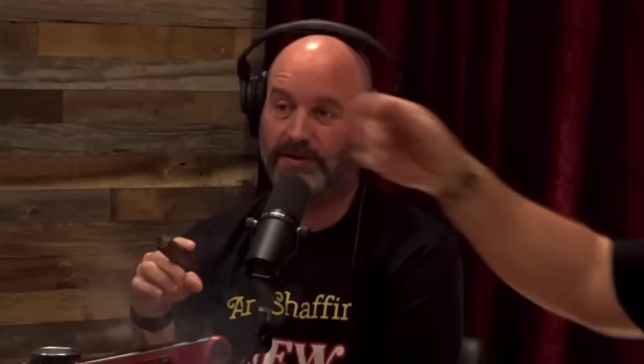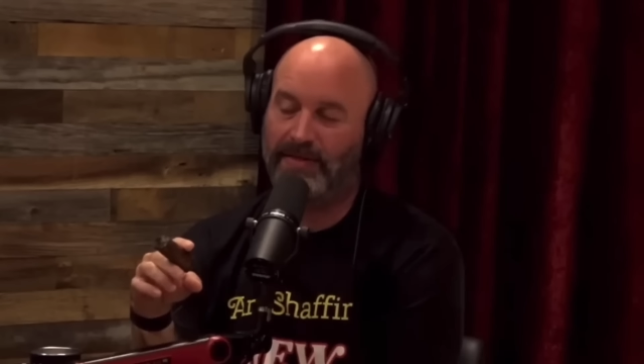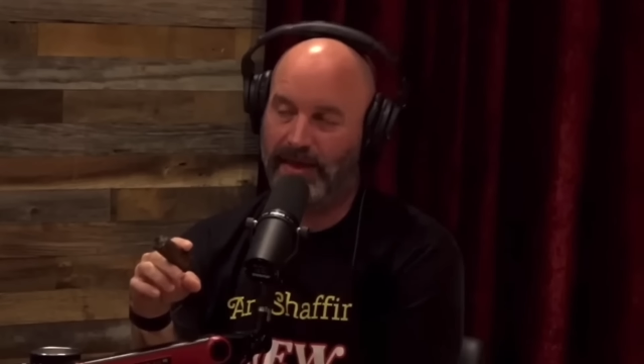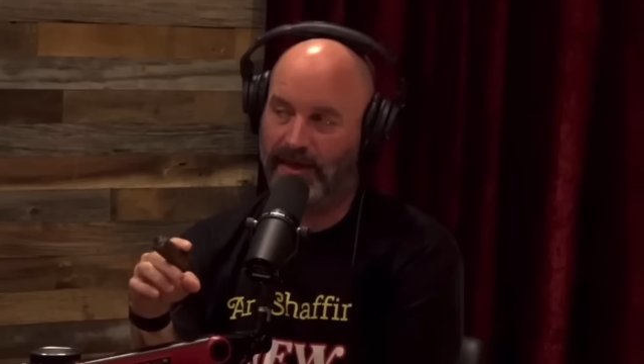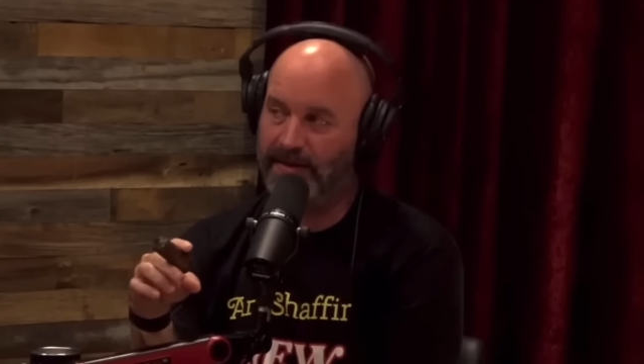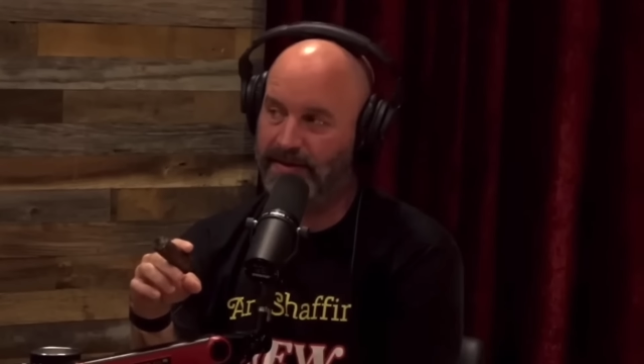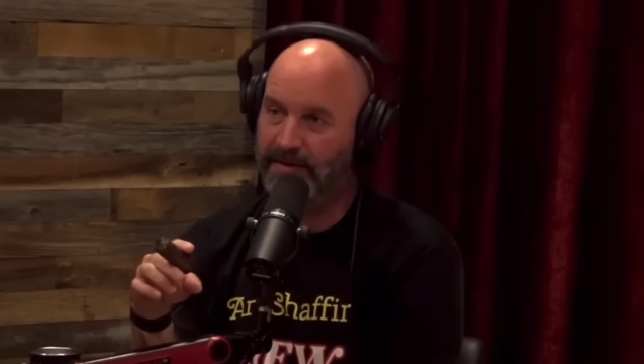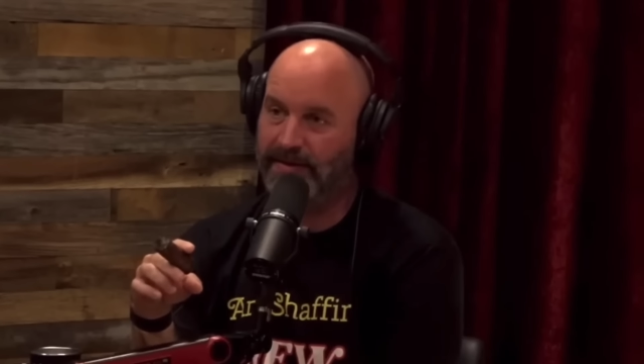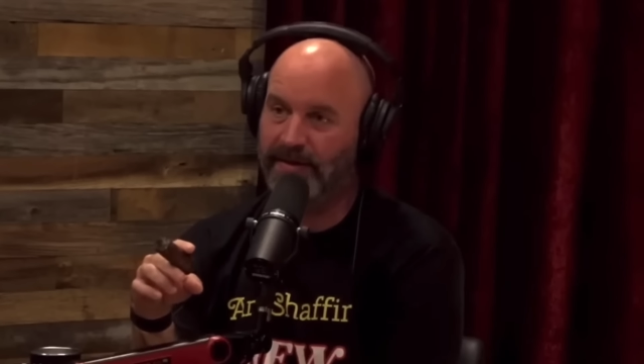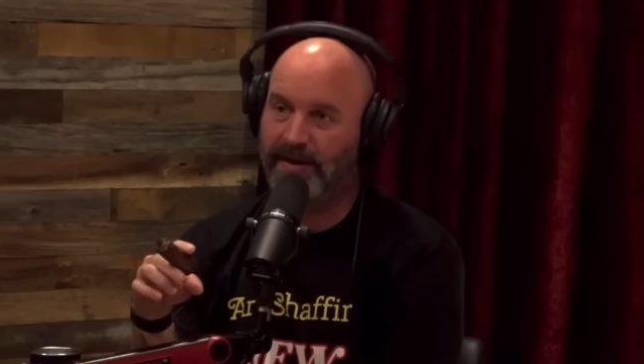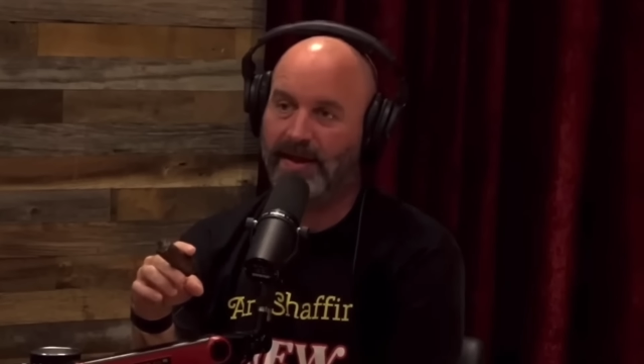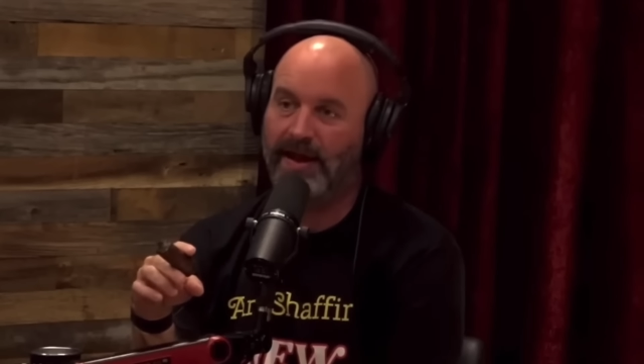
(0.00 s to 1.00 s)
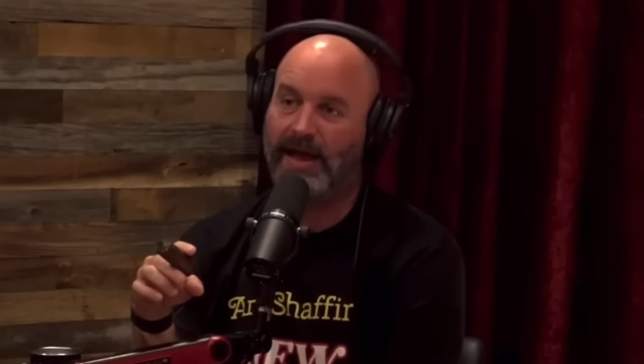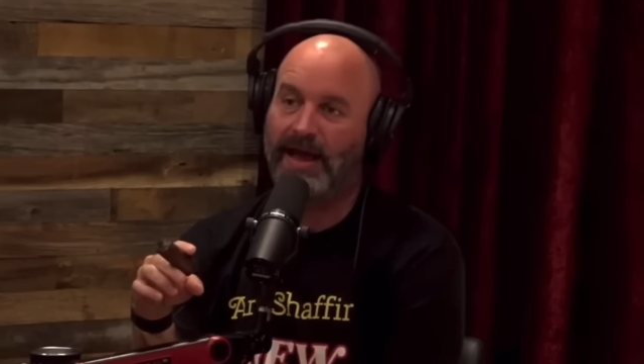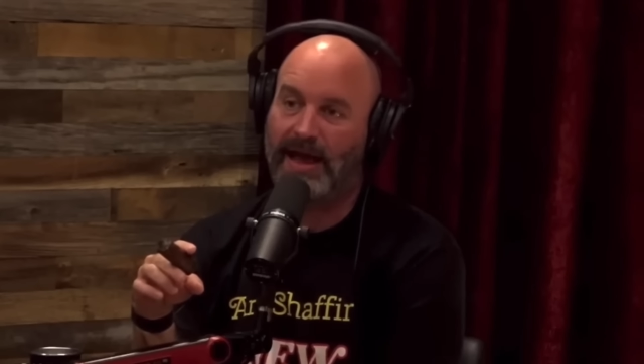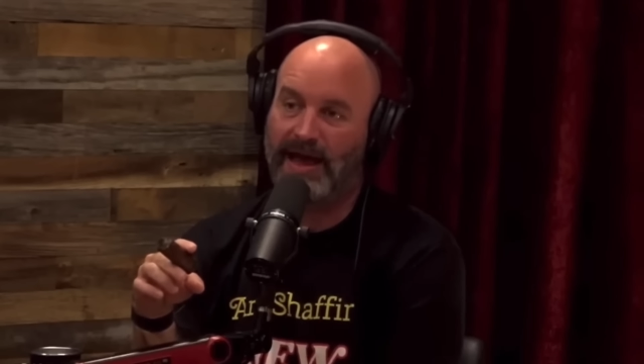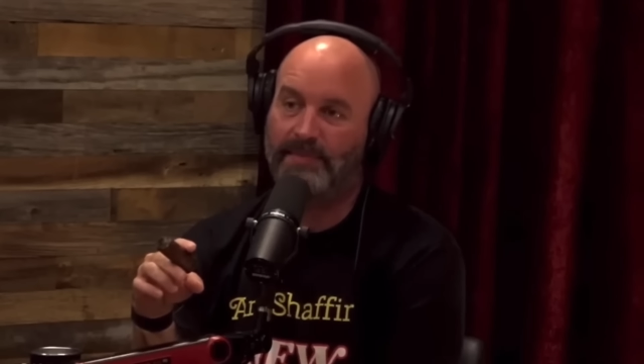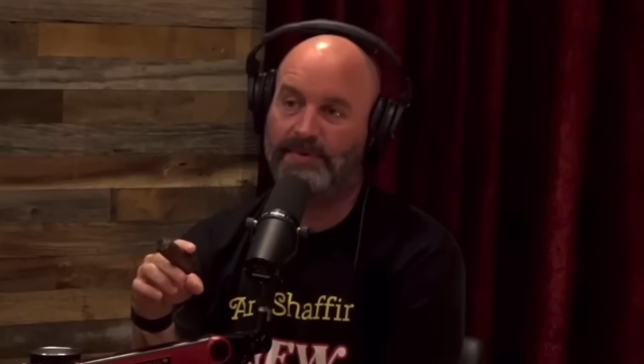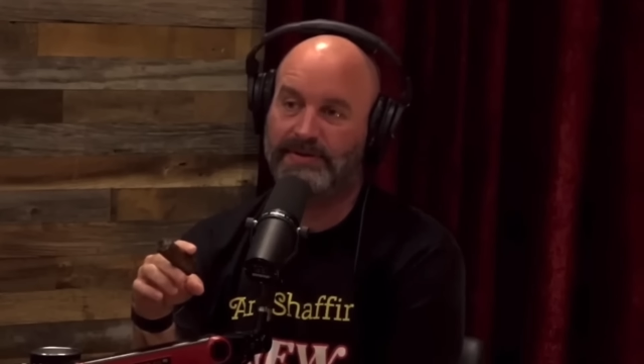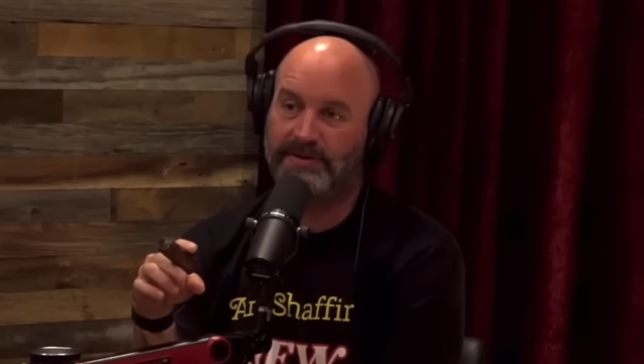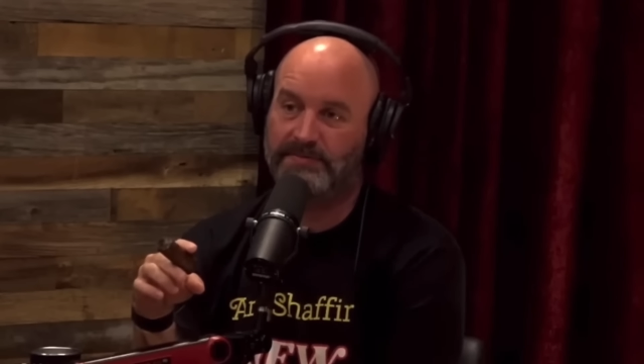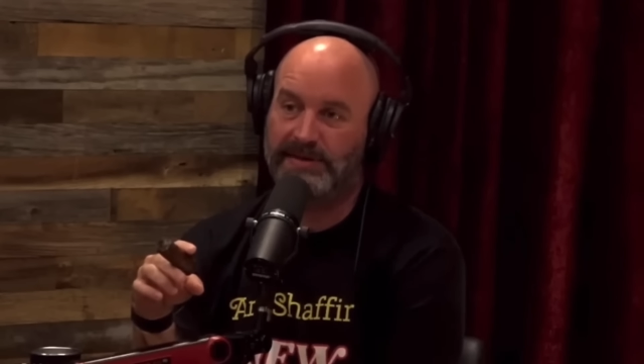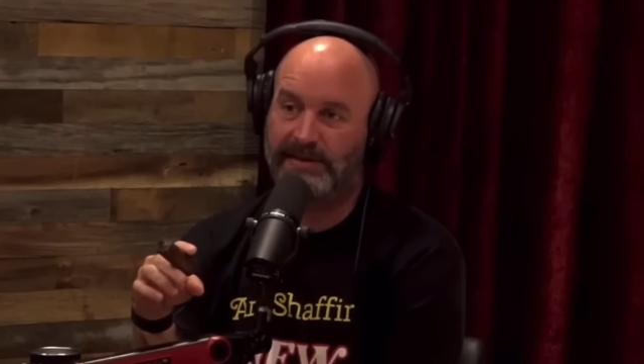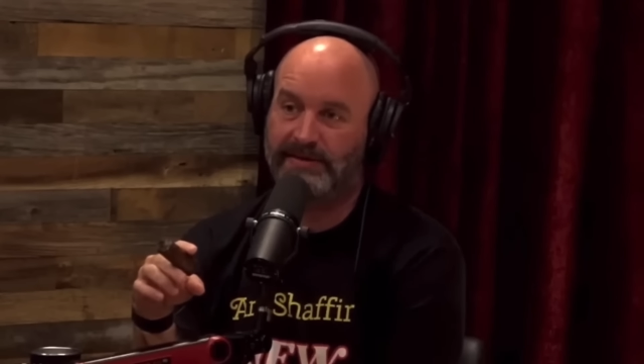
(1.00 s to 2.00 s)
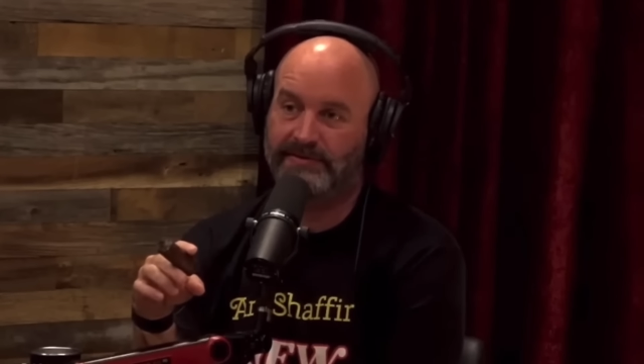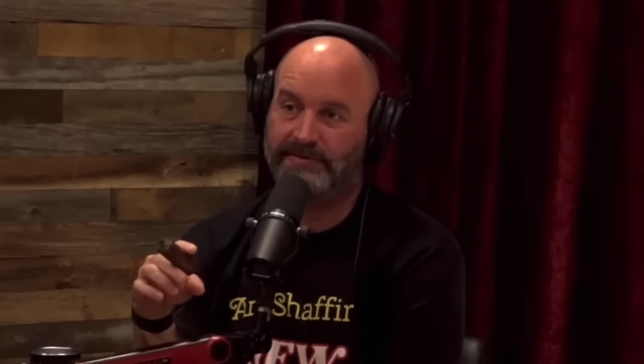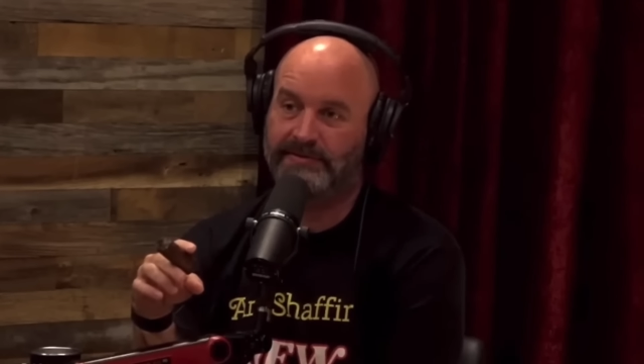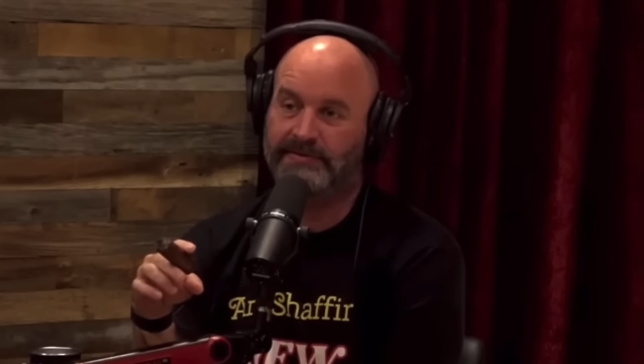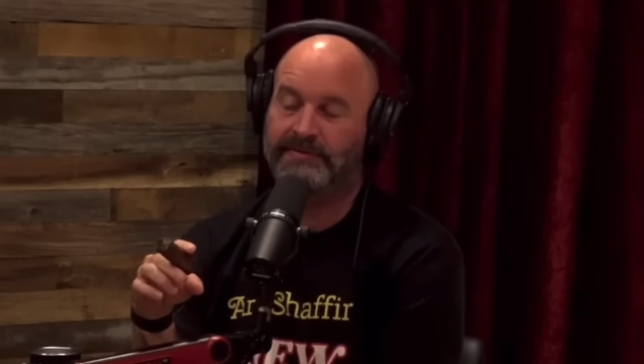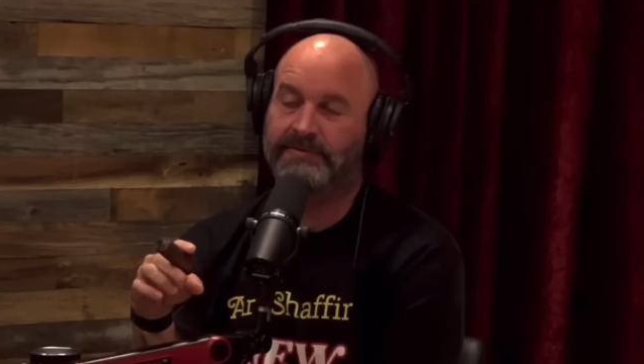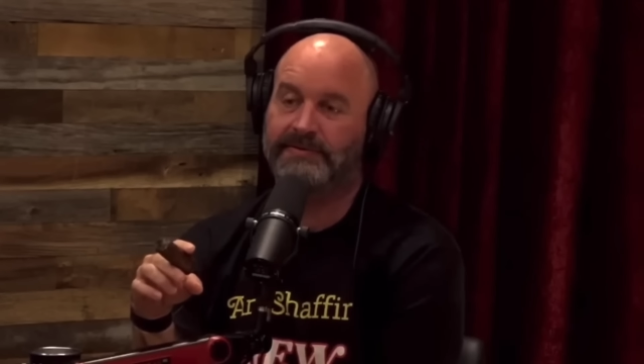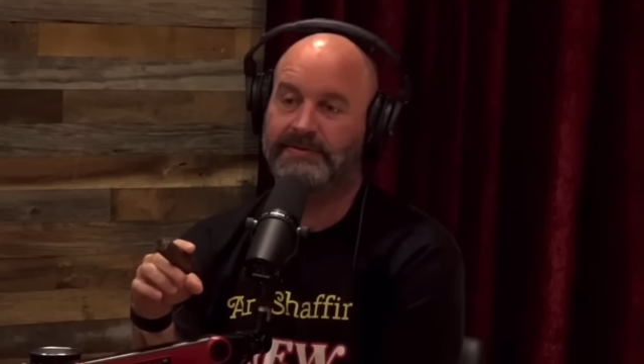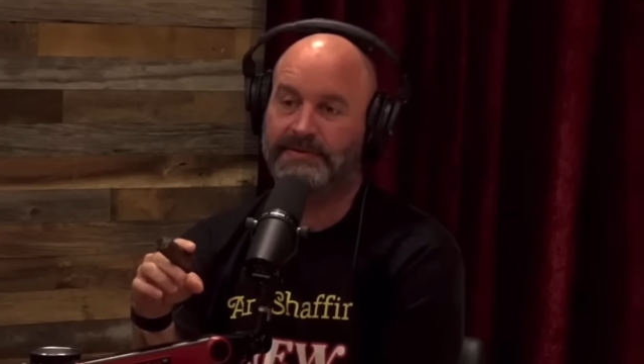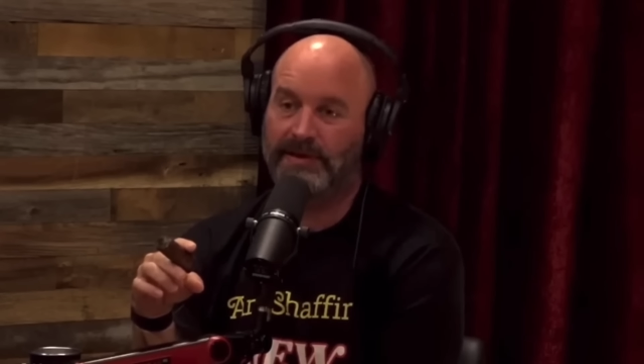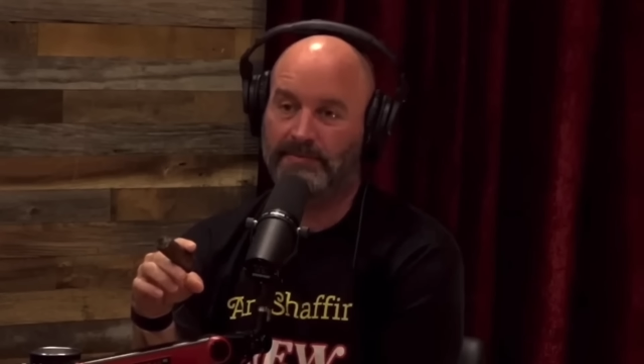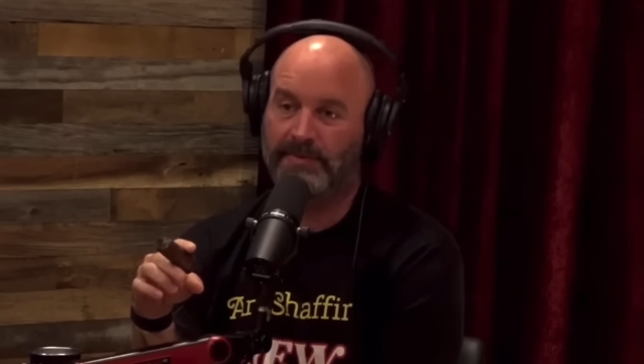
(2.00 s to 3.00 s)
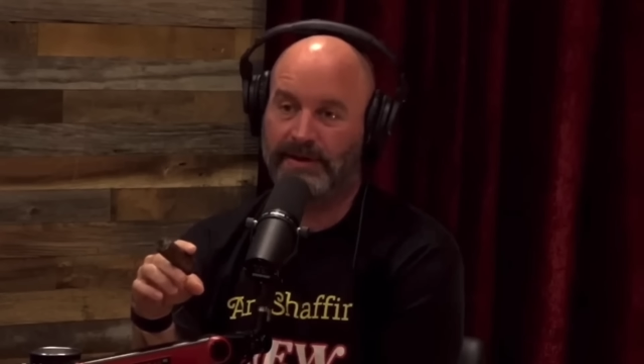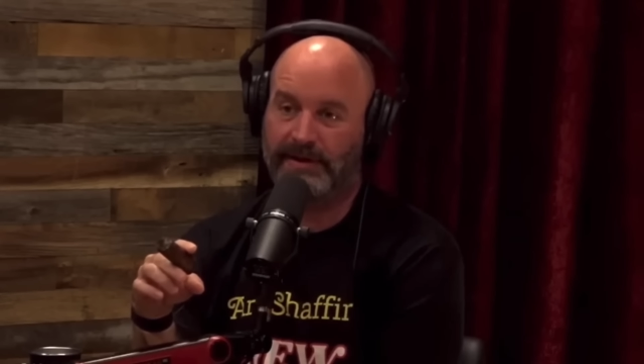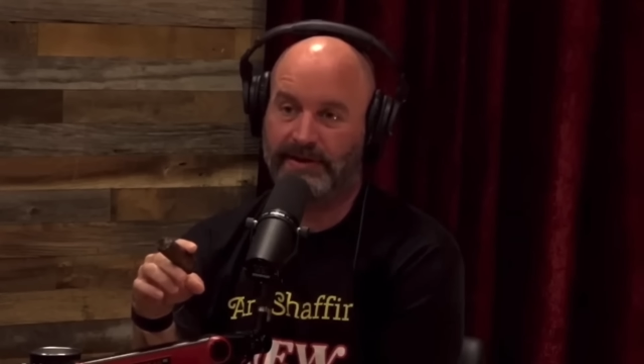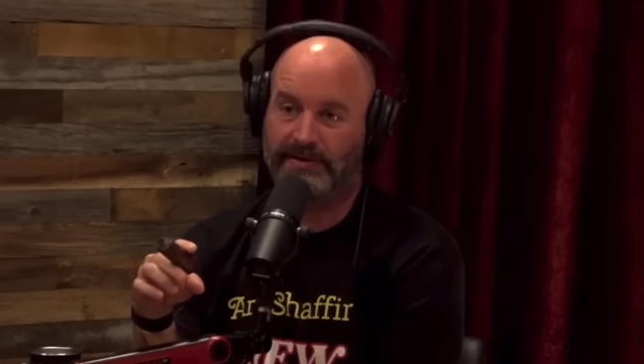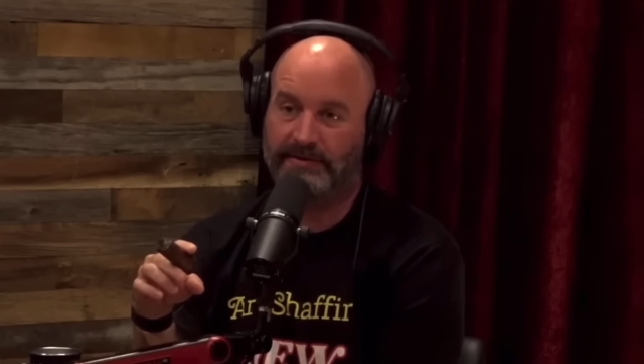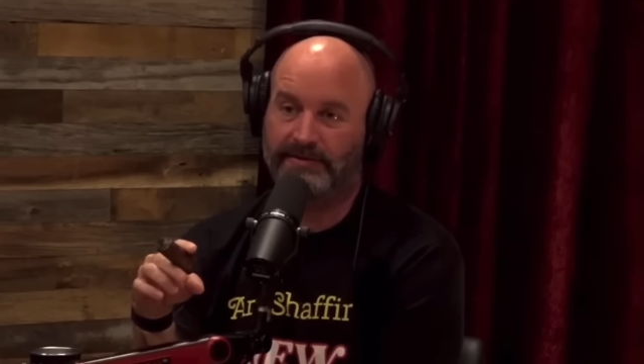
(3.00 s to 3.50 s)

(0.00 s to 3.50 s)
Then I happened to meet somebody